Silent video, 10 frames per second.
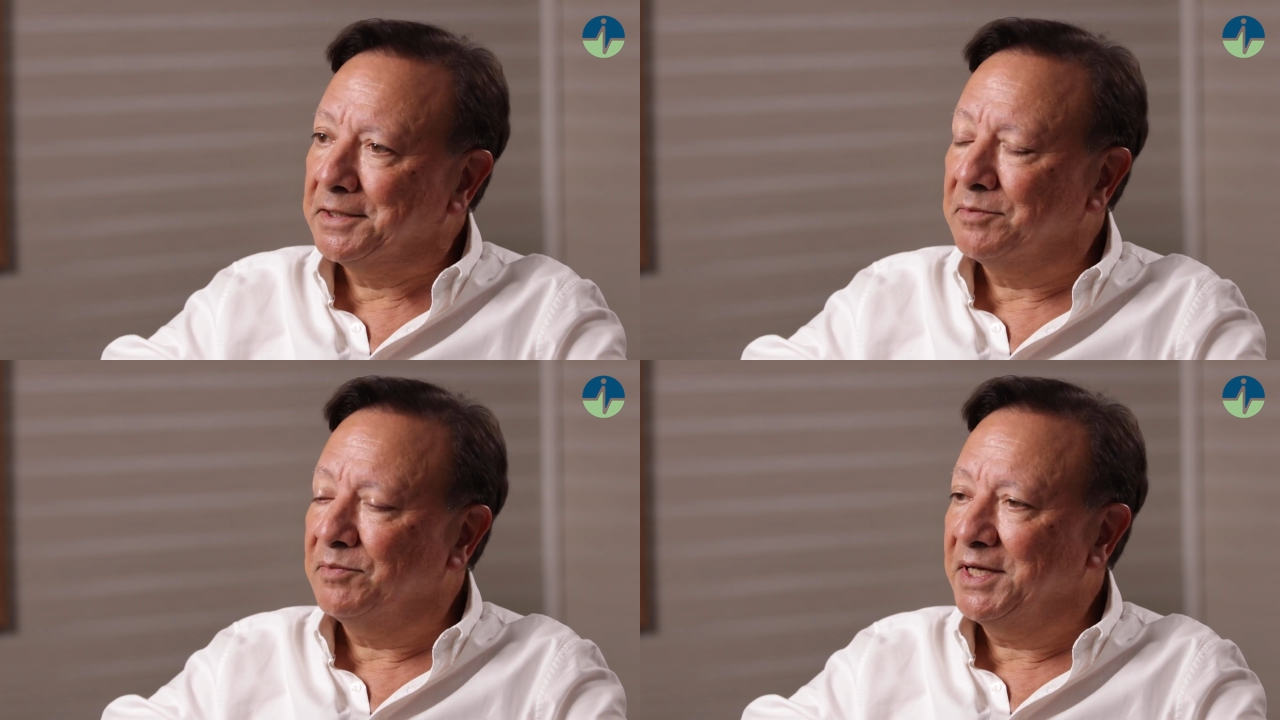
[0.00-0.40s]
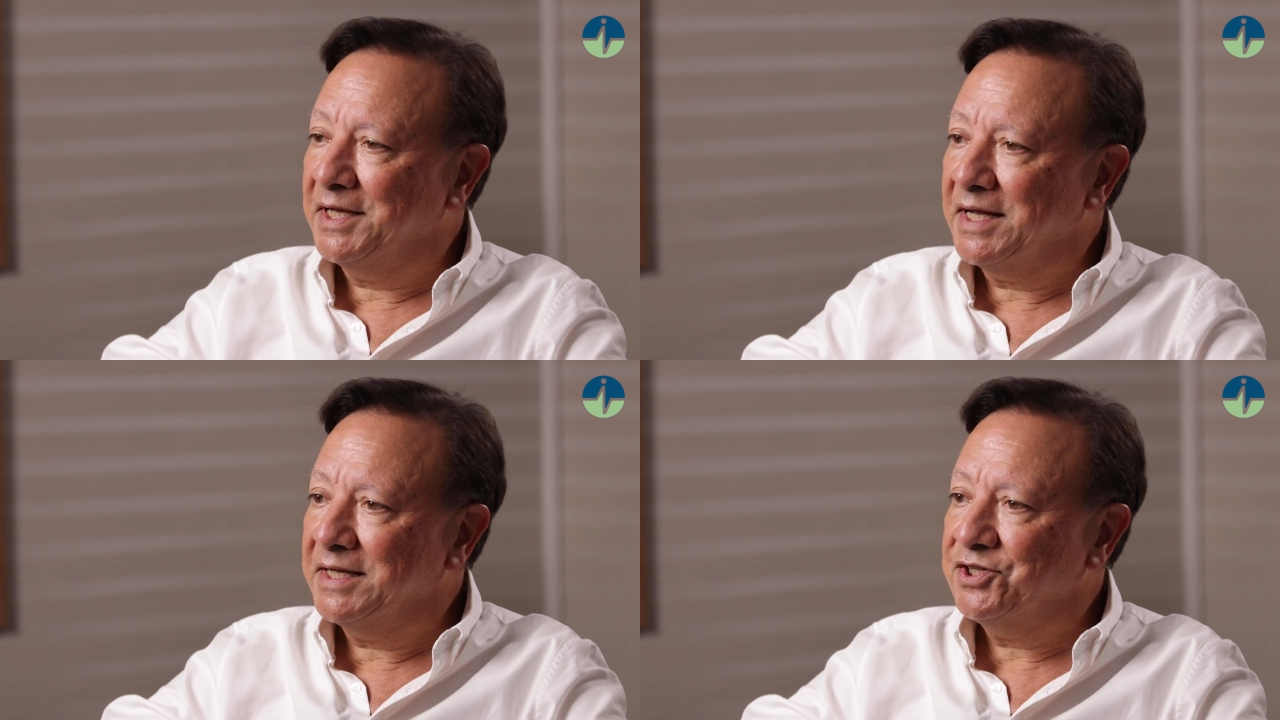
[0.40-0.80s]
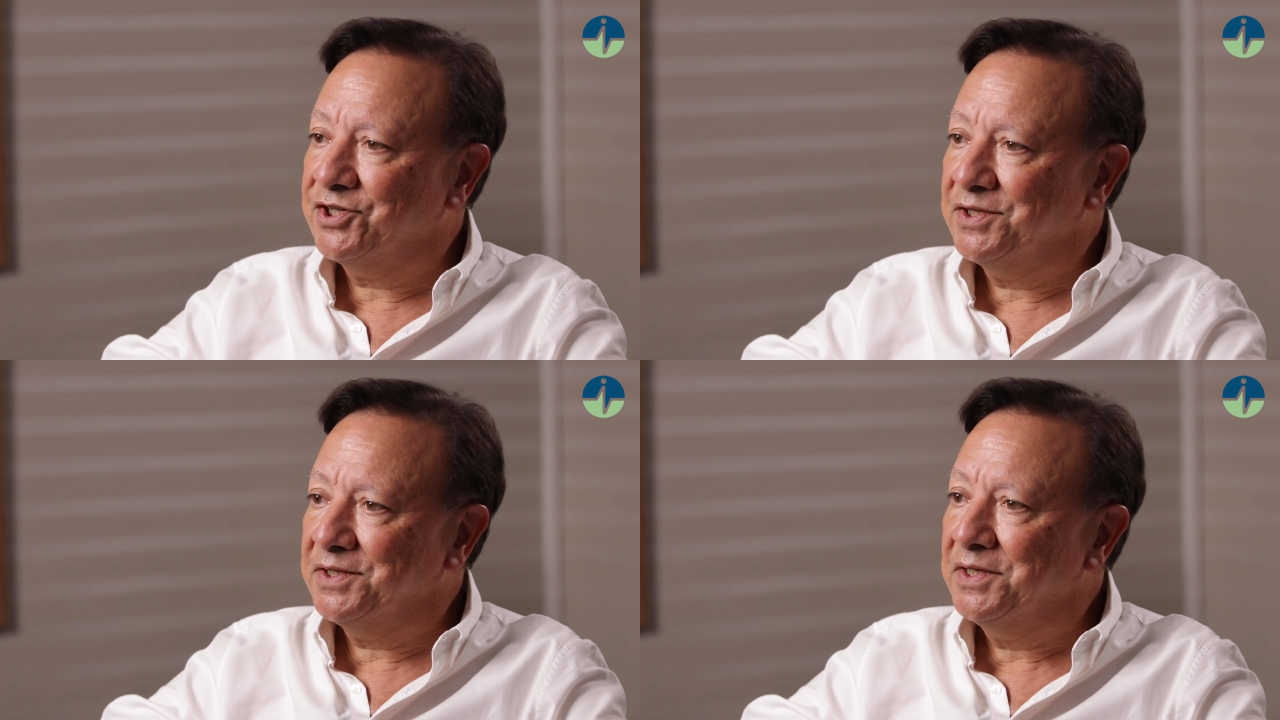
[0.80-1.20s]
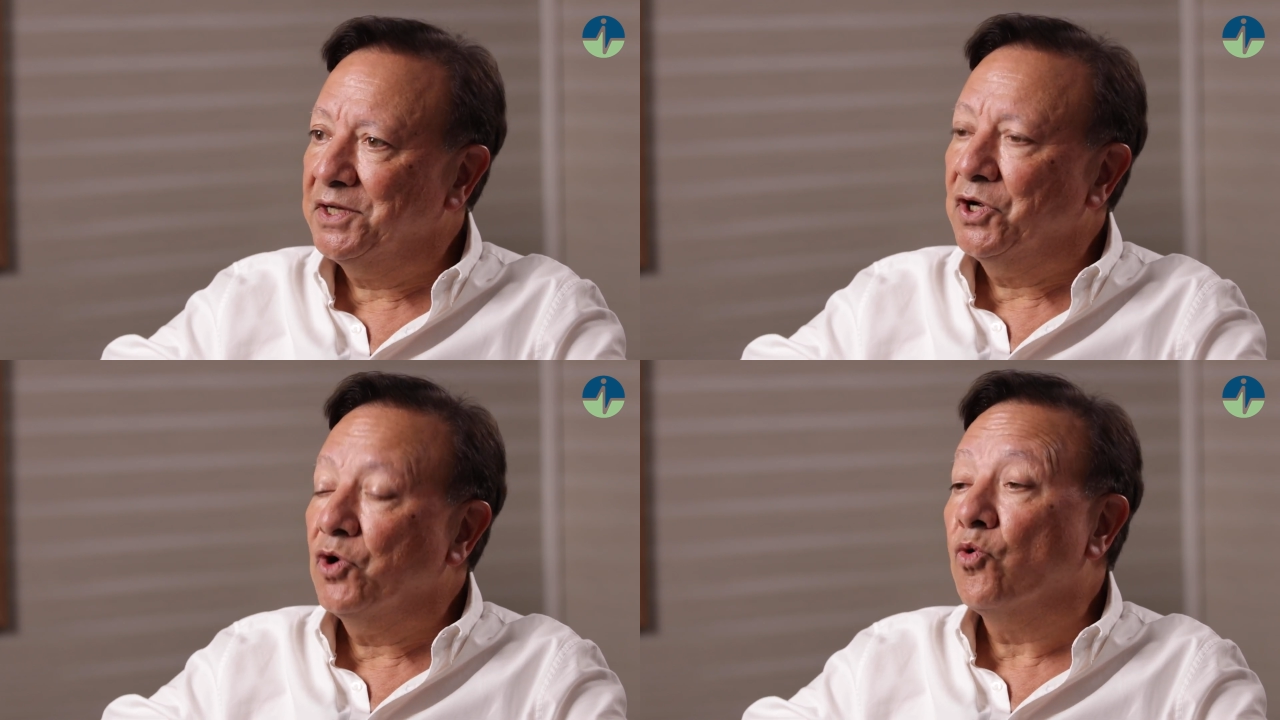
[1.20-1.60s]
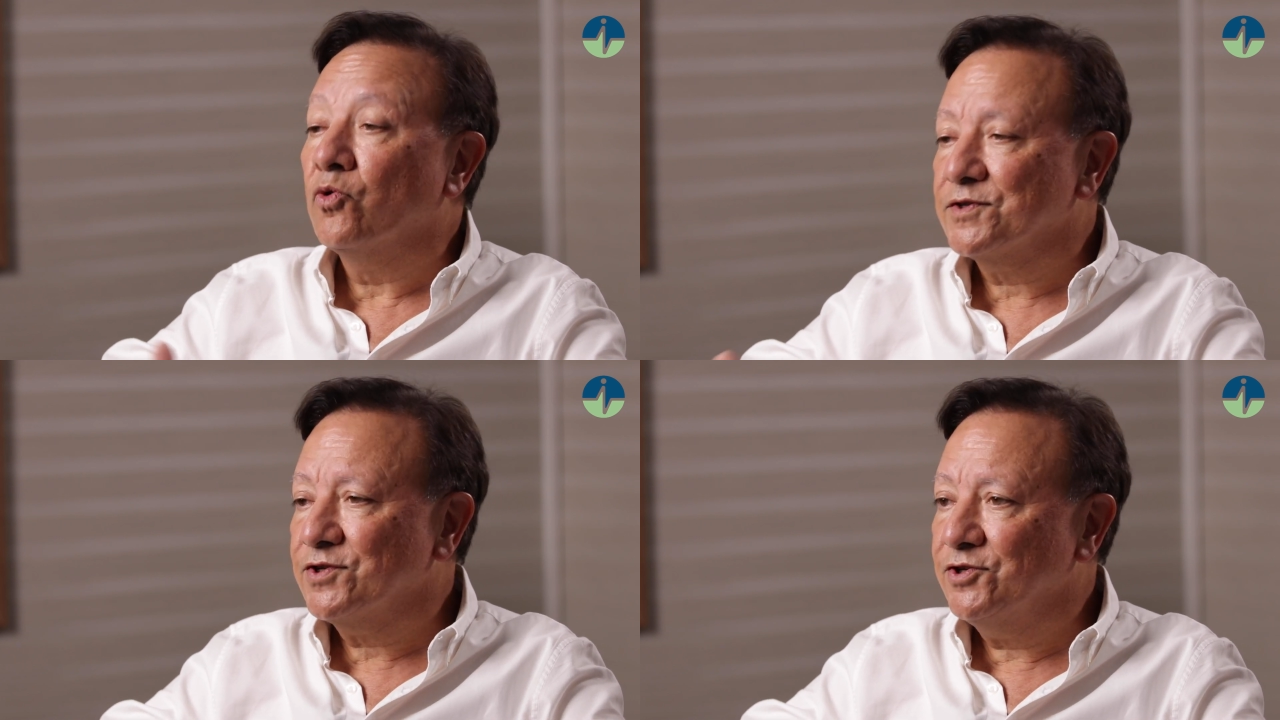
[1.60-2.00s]
medication
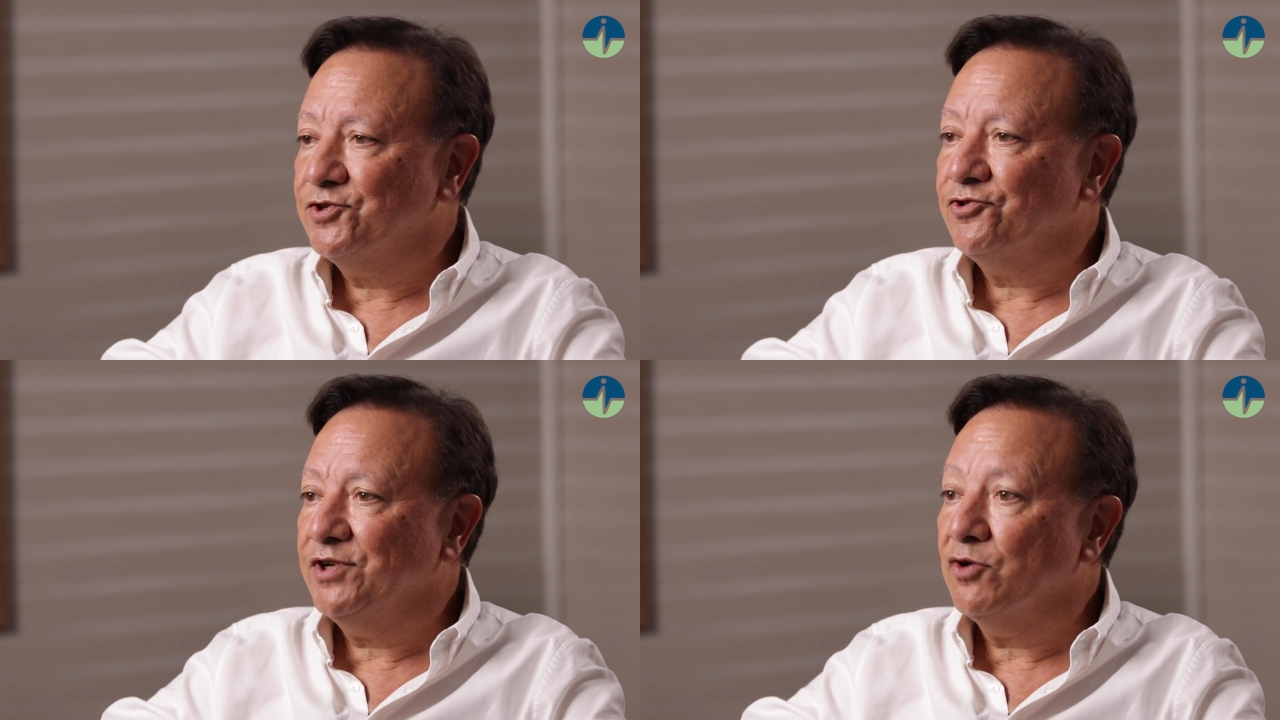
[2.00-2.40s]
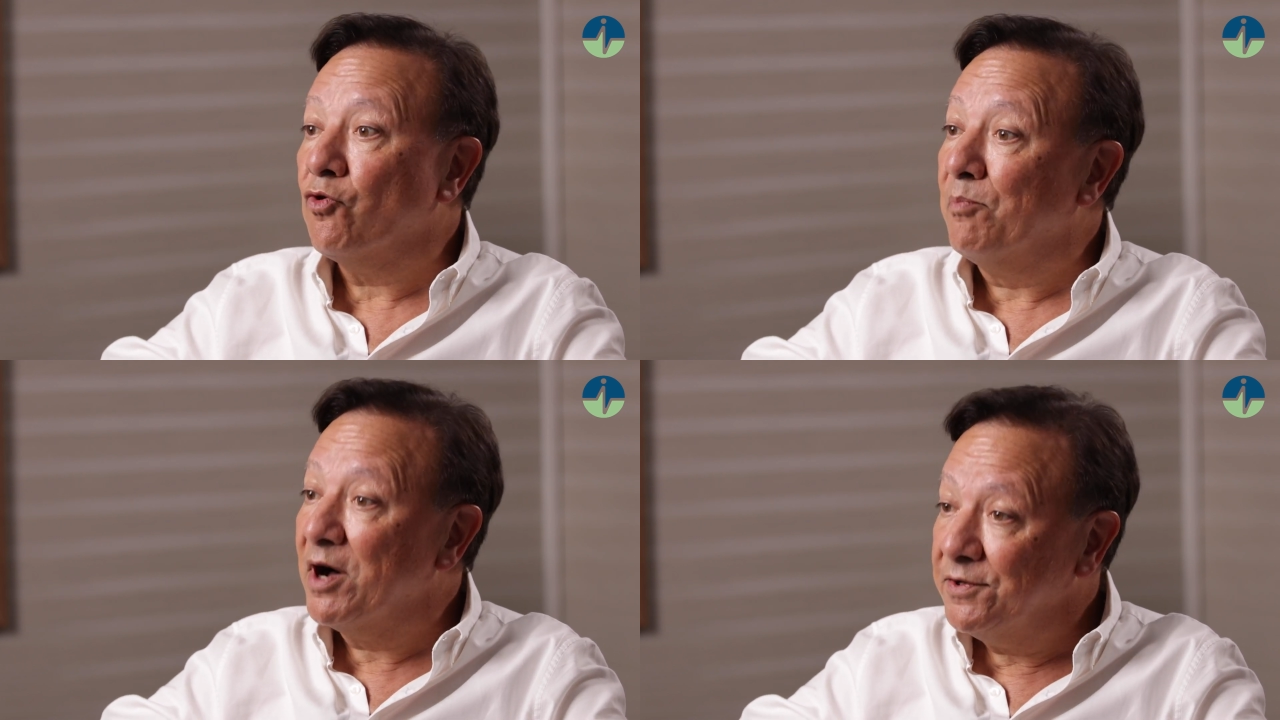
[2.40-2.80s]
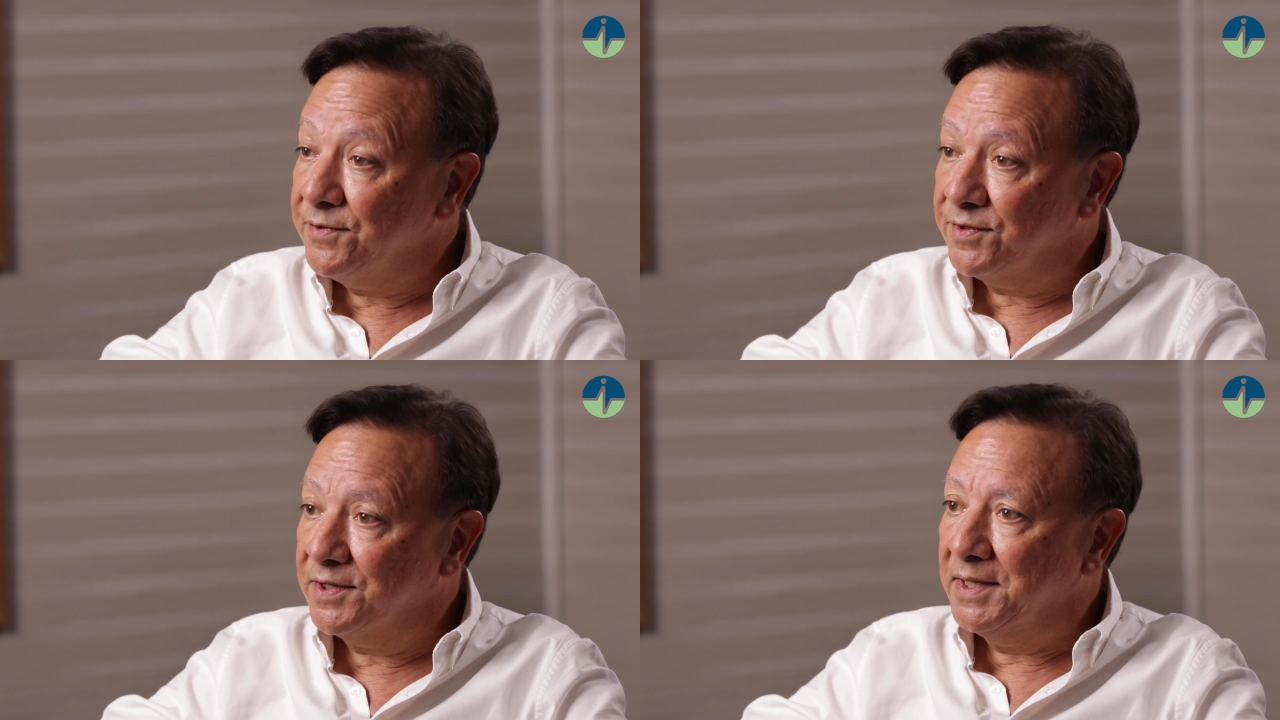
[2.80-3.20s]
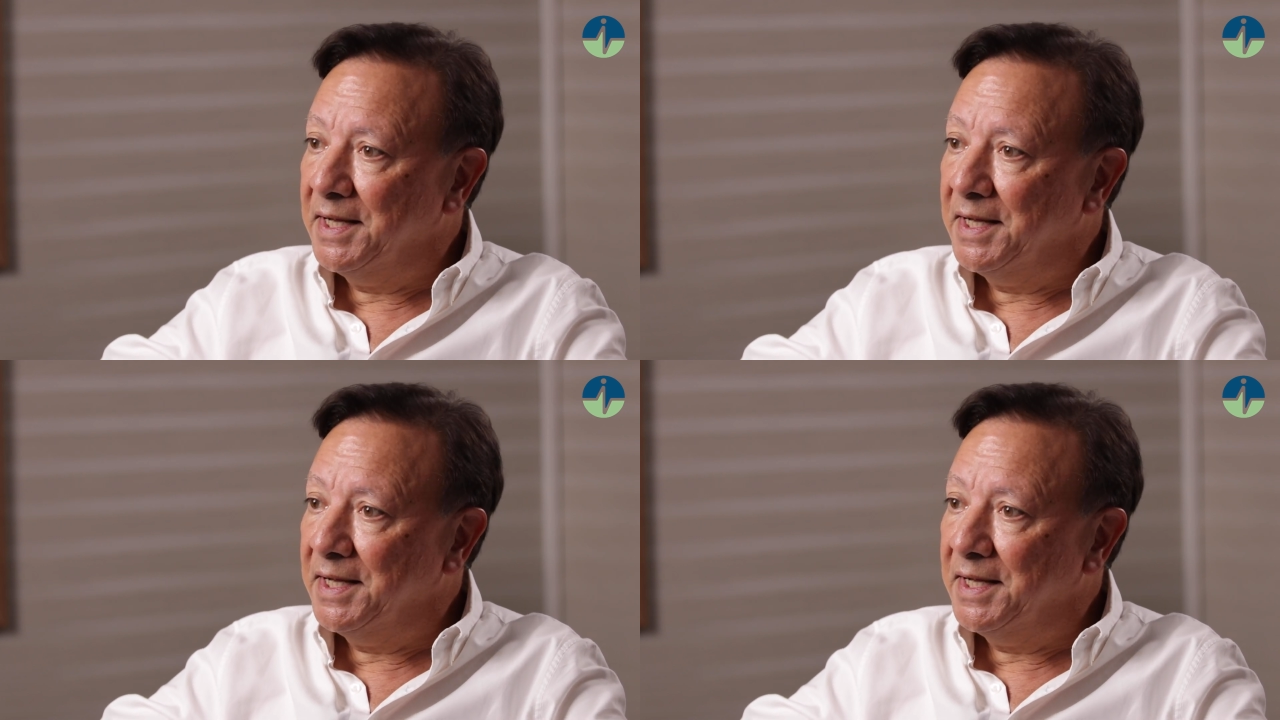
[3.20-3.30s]
or surgery or both.